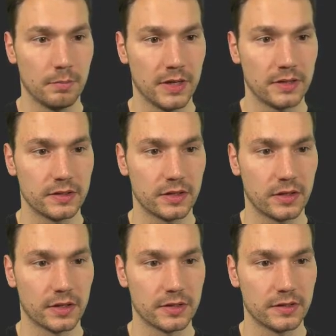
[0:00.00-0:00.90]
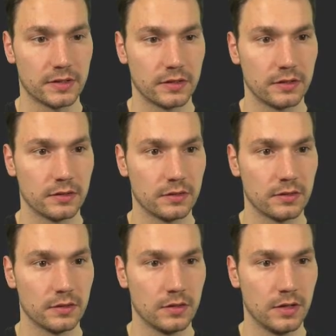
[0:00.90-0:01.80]
Base target,
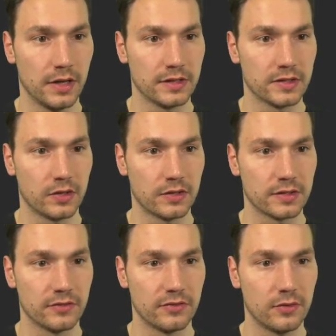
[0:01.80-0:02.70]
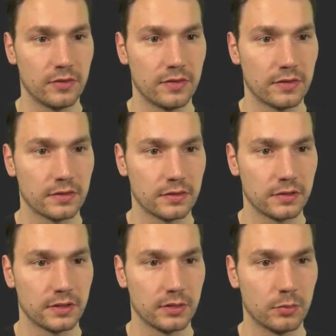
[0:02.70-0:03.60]
and so on and so forth.
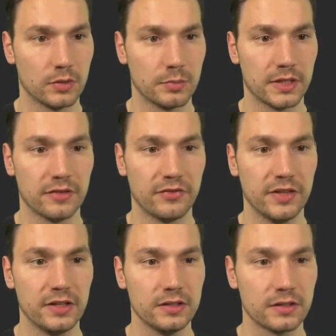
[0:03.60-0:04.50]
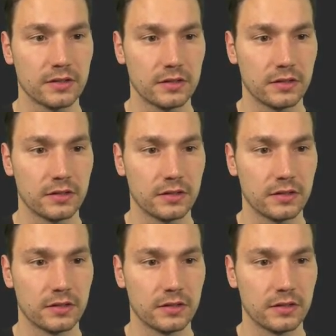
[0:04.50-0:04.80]
That will be a field.